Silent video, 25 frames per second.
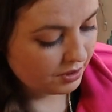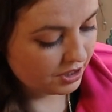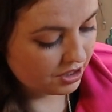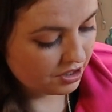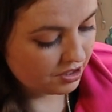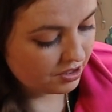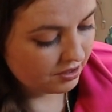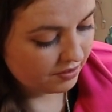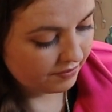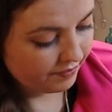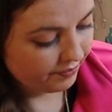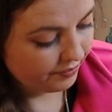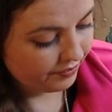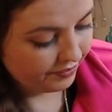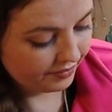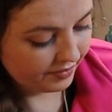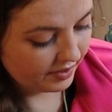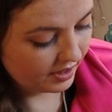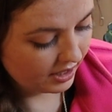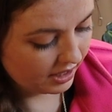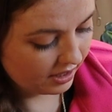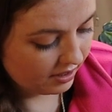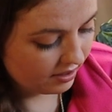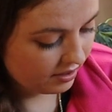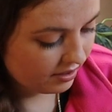which
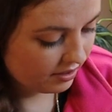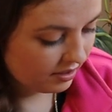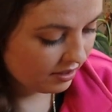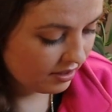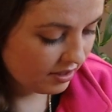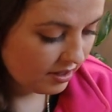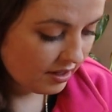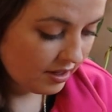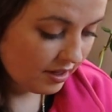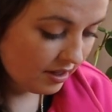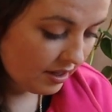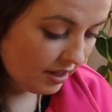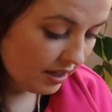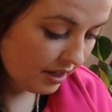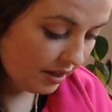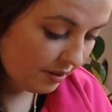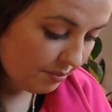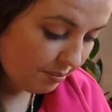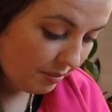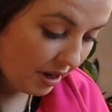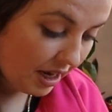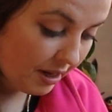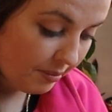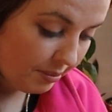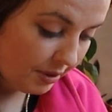it
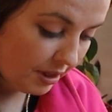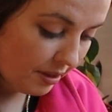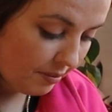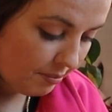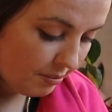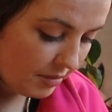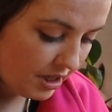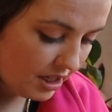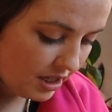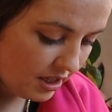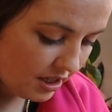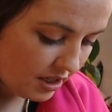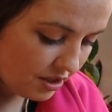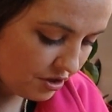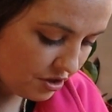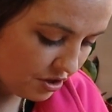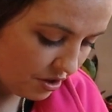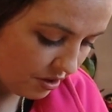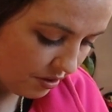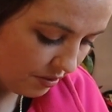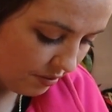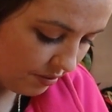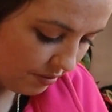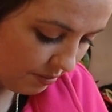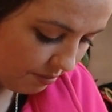may be a me
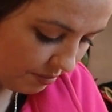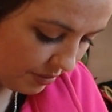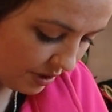issue